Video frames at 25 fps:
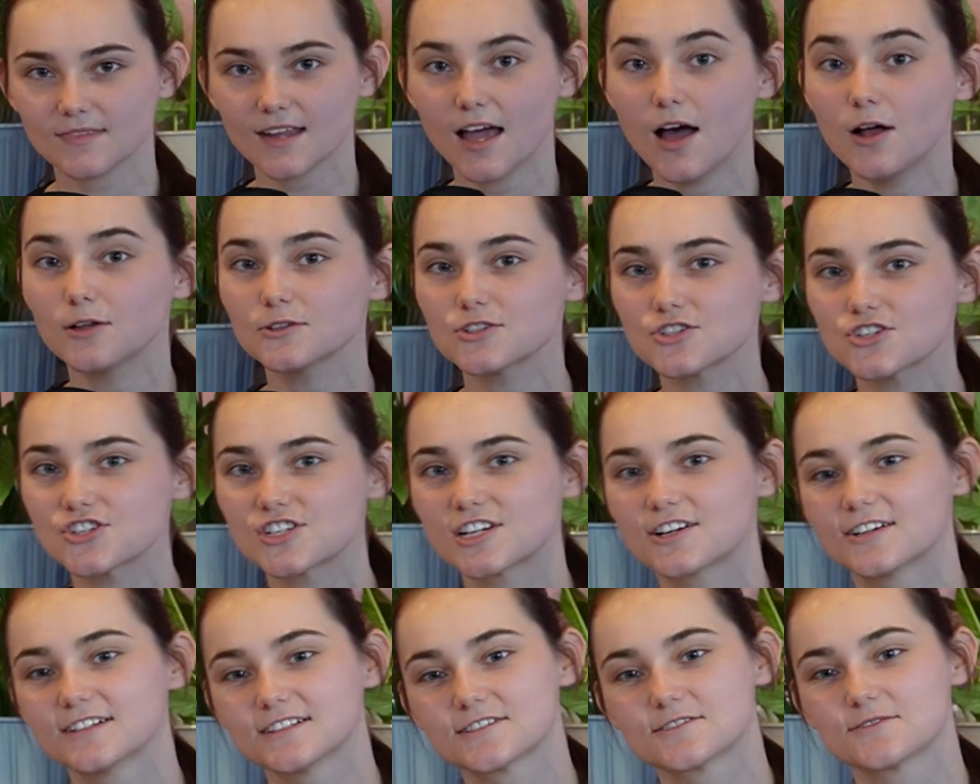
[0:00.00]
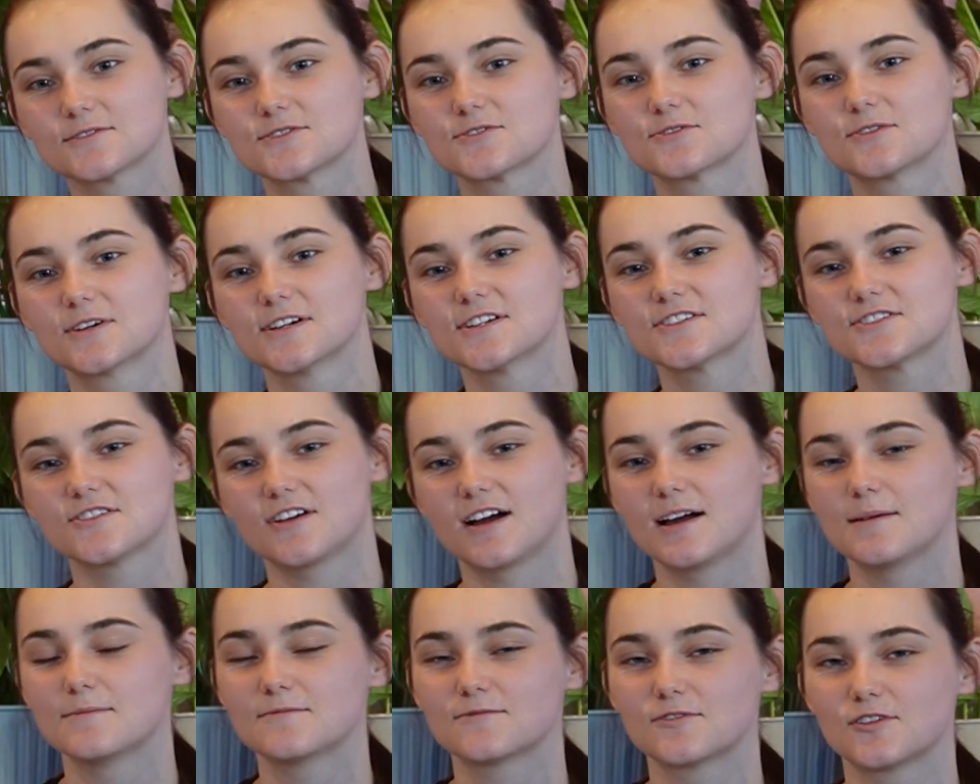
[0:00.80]
I'll just share a little story. So
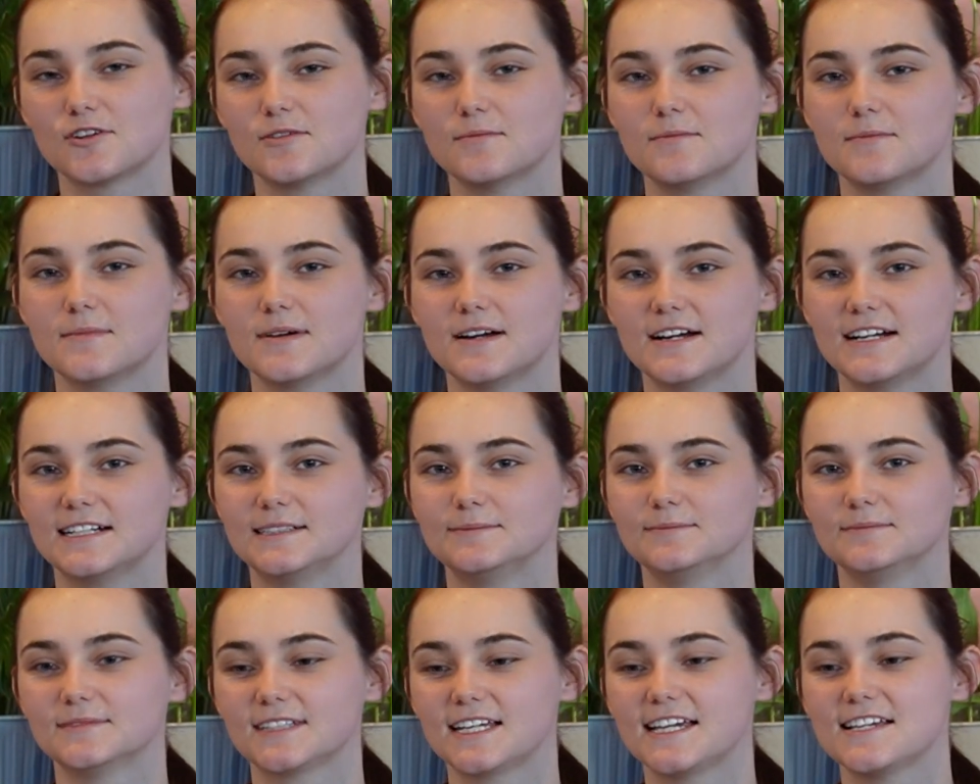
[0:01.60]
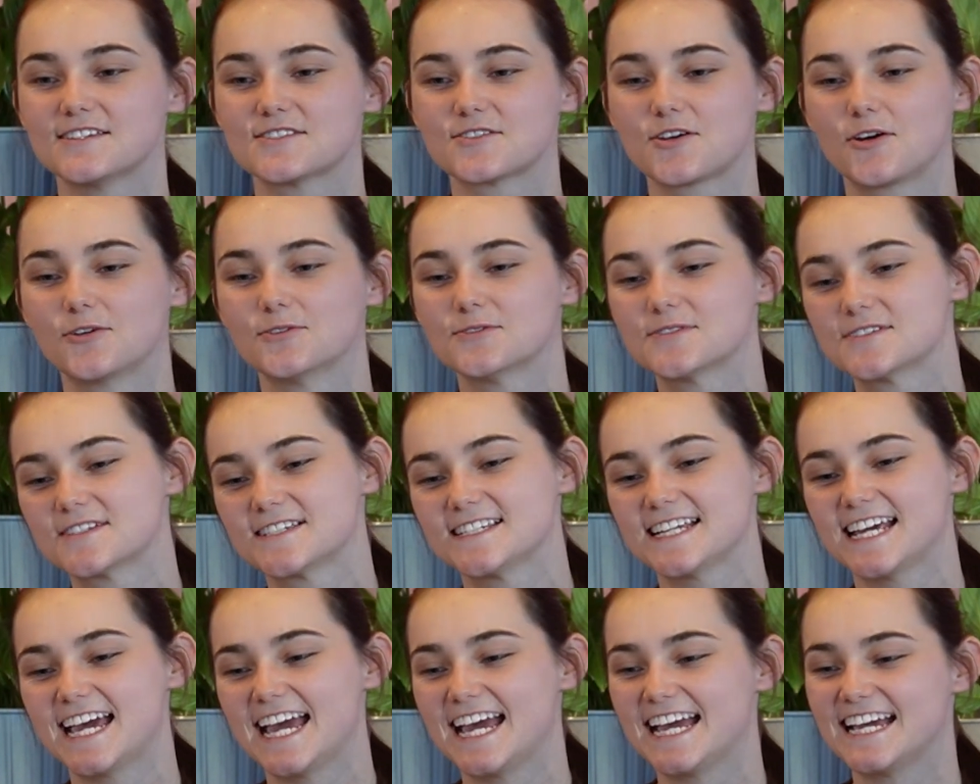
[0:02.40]
I'm from the East
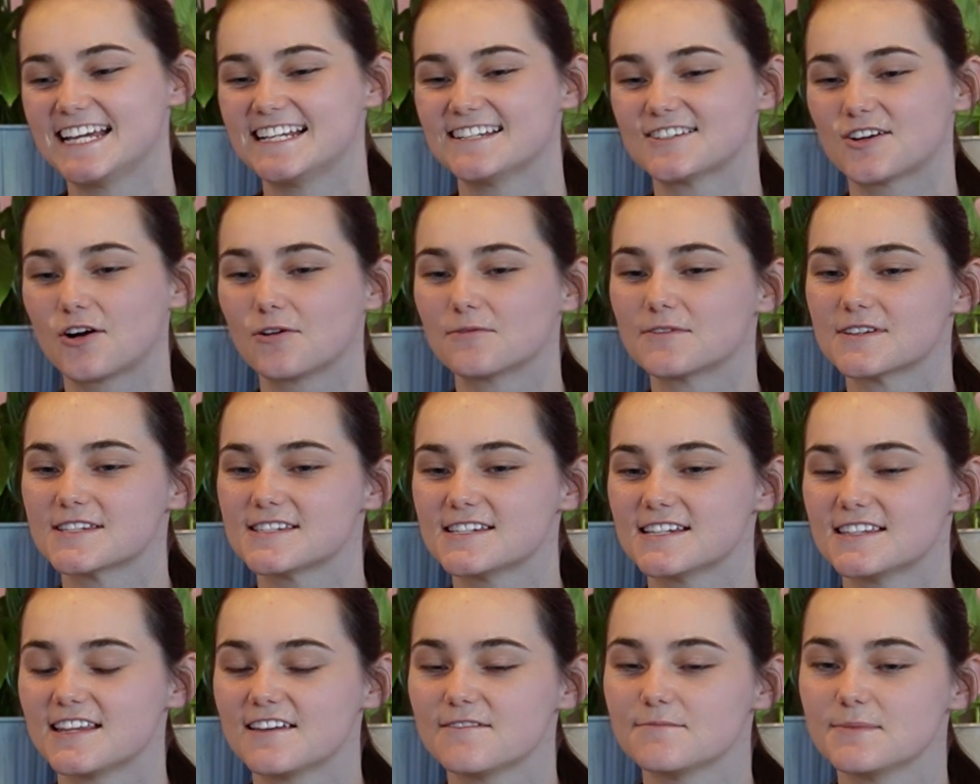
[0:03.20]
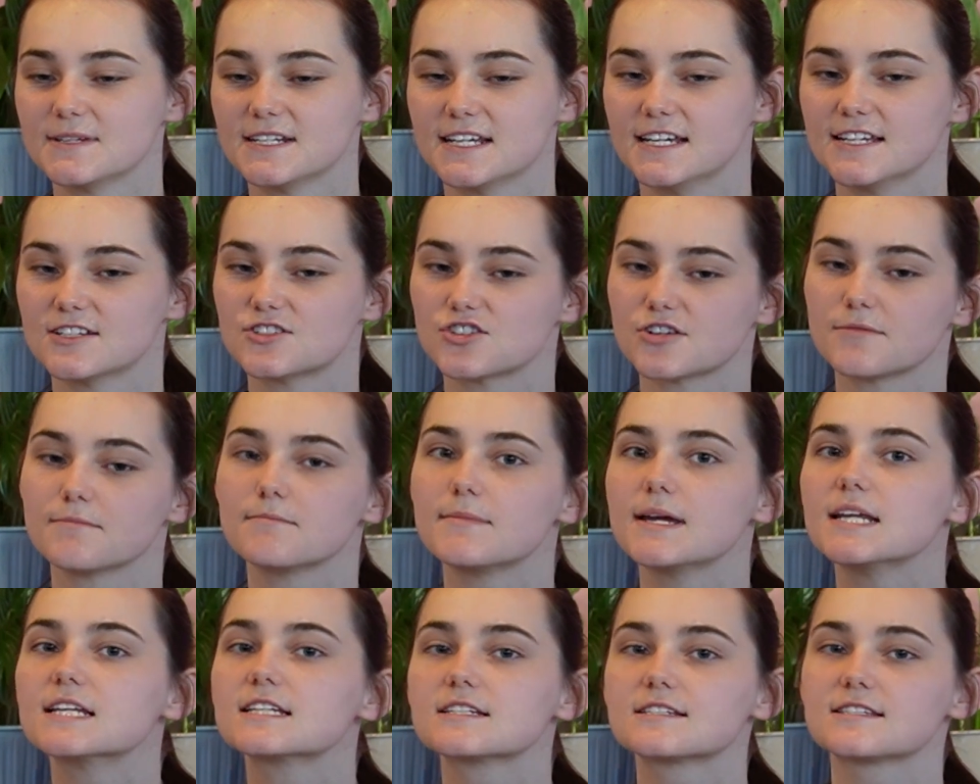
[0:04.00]
Coast, and obviously they've been hit
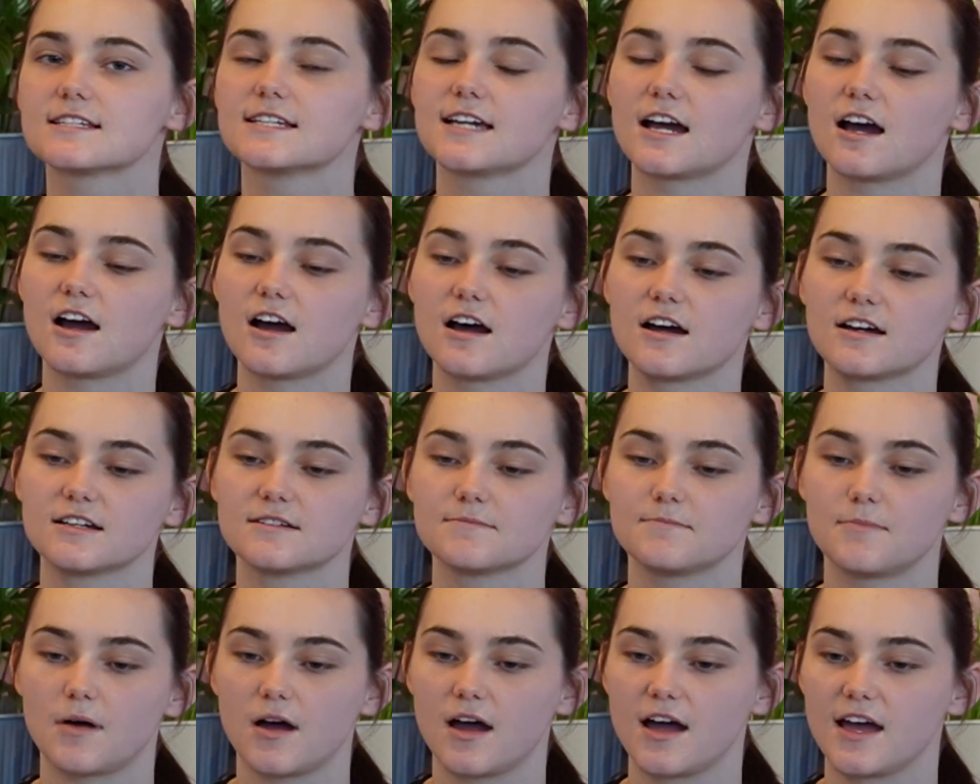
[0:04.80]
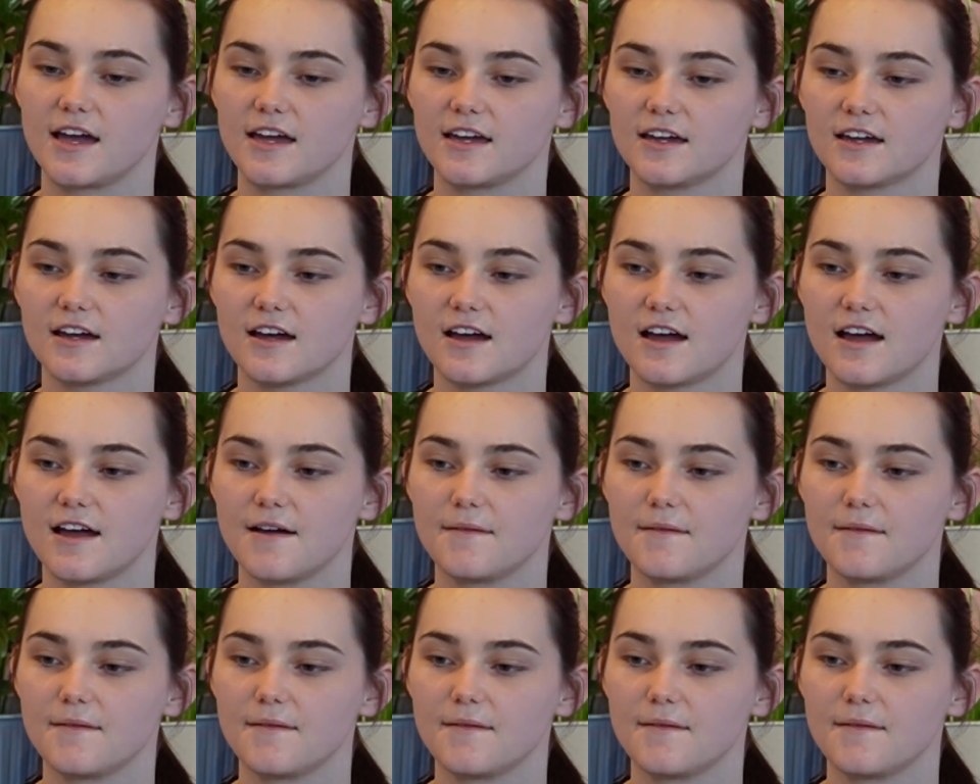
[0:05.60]
tremendously hard by